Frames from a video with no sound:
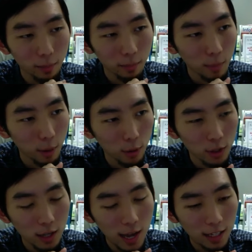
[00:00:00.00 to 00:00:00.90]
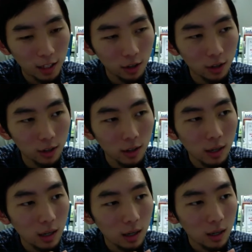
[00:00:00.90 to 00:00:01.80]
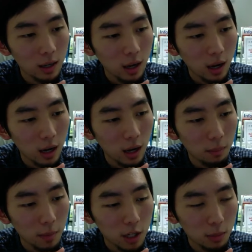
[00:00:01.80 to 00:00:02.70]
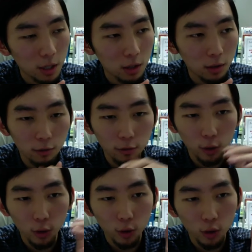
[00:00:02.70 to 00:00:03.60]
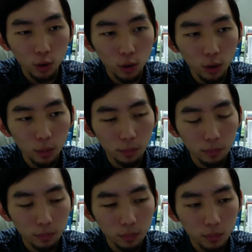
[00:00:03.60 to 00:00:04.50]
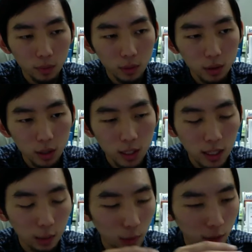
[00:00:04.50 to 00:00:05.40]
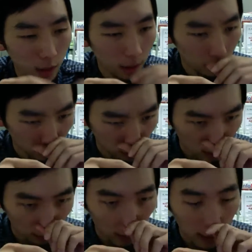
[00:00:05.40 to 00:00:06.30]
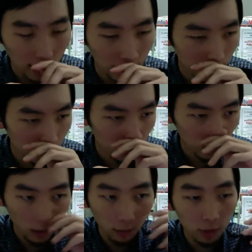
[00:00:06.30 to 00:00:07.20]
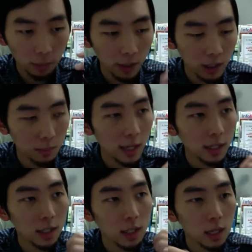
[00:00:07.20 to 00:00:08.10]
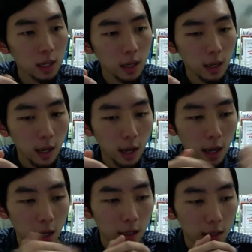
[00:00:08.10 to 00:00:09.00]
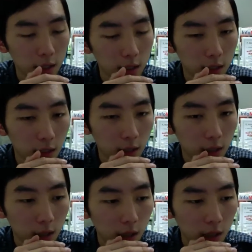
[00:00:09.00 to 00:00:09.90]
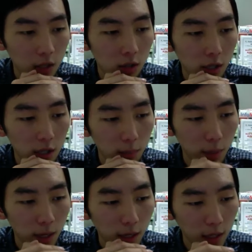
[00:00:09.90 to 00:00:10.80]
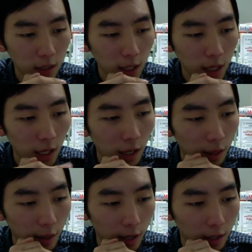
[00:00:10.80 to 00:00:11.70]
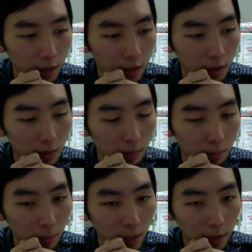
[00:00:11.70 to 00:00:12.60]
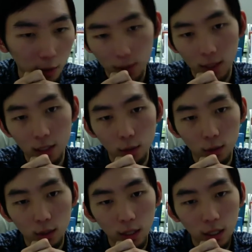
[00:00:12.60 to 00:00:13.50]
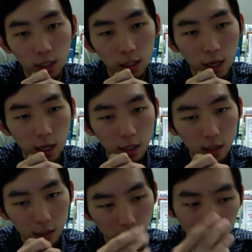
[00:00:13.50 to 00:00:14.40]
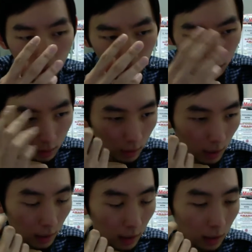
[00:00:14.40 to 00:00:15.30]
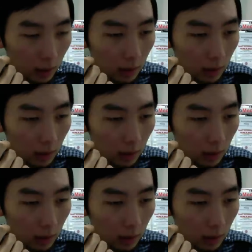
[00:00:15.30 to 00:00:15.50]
most accurate measurement for seeing whether you have a high density of Demodex mites, and essentially it's a better indicator than by going into a clinic and getting